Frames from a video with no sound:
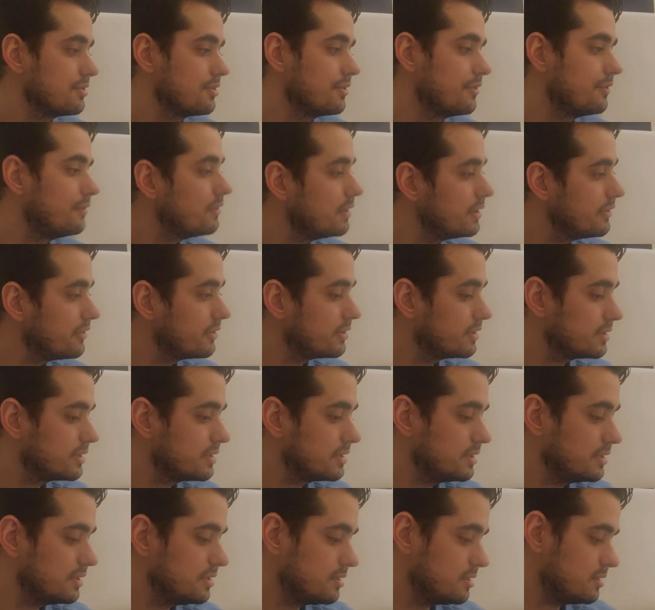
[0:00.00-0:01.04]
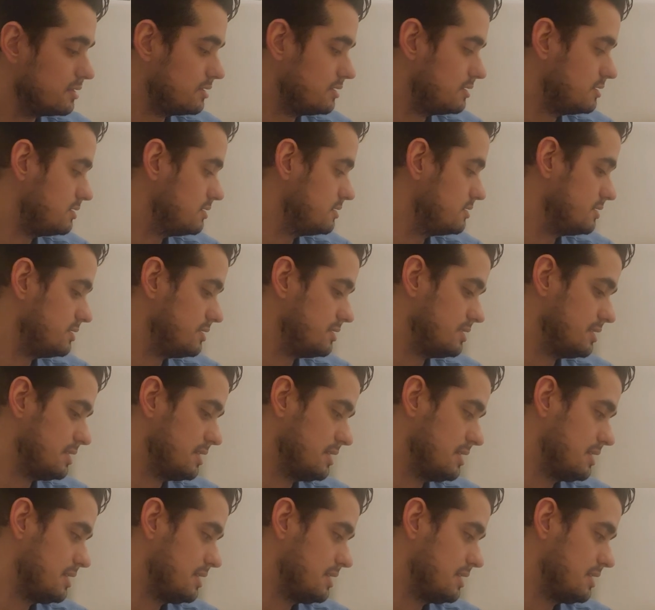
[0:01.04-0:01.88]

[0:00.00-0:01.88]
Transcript: of Liberty on.